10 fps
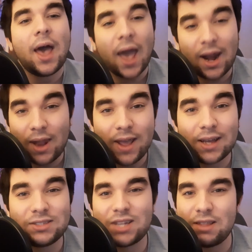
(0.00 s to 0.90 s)
And like
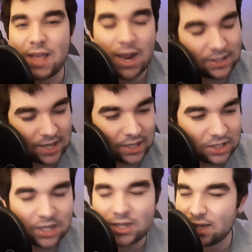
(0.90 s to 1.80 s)
I said, that
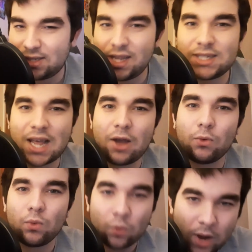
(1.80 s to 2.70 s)
attention to detail
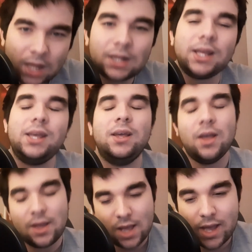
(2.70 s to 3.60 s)
really
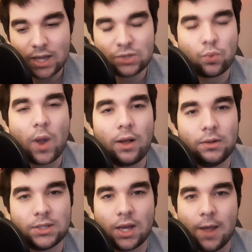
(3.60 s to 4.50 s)
is well
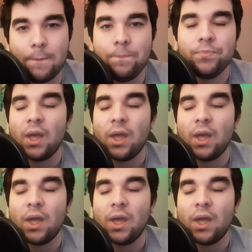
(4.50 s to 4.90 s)
done.